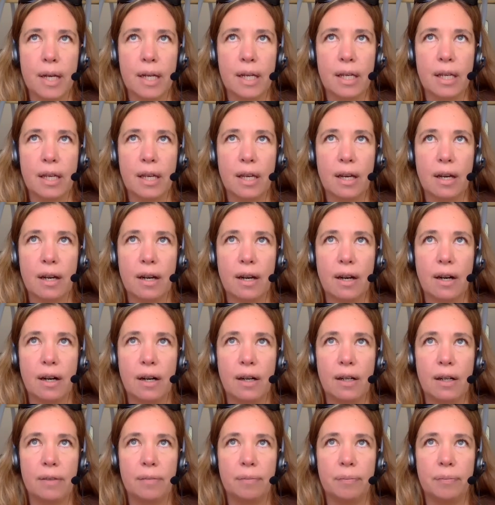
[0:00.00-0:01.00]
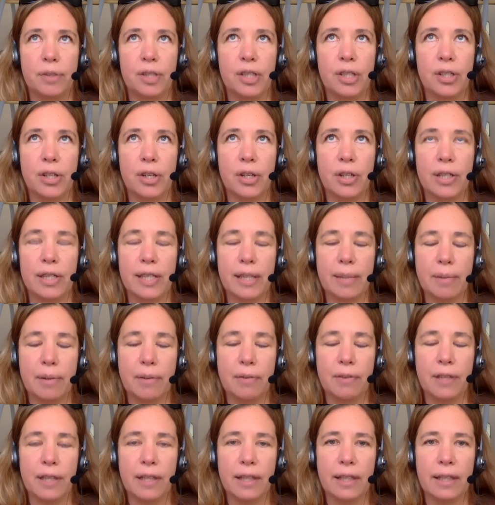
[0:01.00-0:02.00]
Yeah, so some
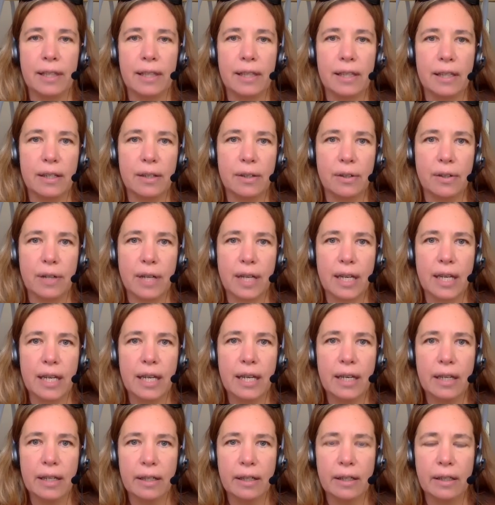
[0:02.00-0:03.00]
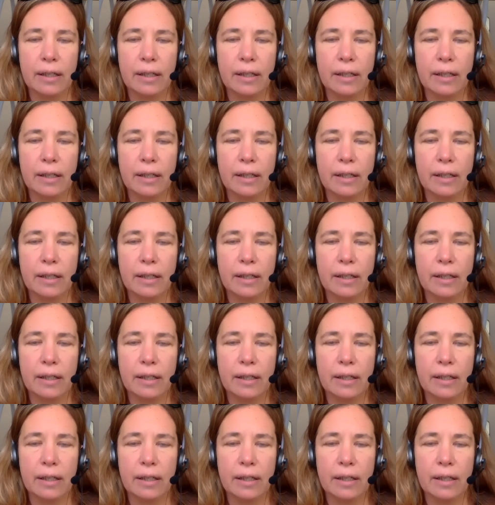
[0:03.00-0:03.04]
of the theory